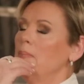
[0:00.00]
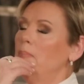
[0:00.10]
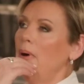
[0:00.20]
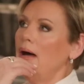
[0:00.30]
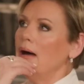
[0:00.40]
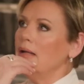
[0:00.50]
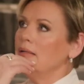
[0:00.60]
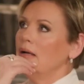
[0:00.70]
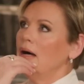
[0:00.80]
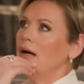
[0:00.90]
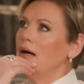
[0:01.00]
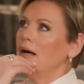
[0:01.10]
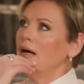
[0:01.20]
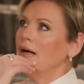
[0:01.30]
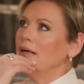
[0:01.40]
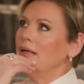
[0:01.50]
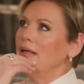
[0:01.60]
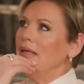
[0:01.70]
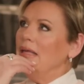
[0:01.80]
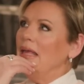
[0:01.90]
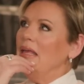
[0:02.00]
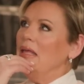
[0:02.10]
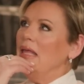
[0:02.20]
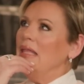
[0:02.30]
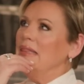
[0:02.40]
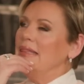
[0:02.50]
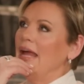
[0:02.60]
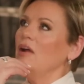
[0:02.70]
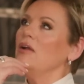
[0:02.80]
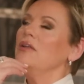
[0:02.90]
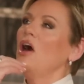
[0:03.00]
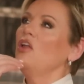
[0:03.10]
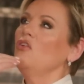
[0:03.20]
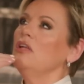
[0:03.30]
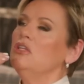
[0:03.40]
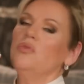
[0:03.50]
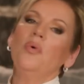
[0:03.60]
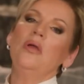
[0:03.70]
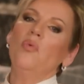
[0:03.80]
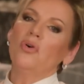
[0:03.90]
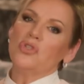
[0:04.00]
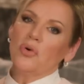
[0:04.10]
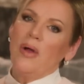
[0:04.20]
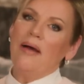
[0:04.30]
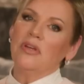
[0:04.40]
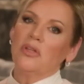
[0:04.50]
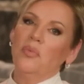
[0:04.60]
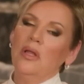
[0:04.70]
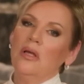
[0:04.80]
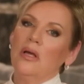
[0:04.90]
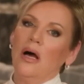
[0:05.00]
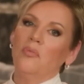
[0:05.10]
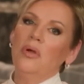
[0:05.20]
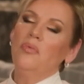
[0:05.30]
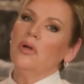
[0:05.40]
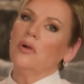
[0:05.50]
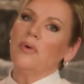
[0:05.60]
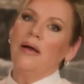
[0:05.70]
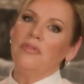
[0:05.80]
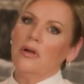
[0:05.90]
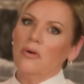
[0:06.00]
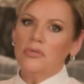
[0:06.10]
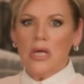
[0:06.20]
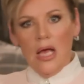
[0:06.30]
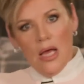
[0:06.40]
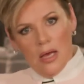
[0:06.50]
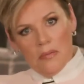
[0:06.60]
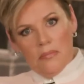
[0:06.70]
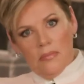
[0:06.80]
But there, not only do we want to arrive at the will of God, we want to arrive there on time.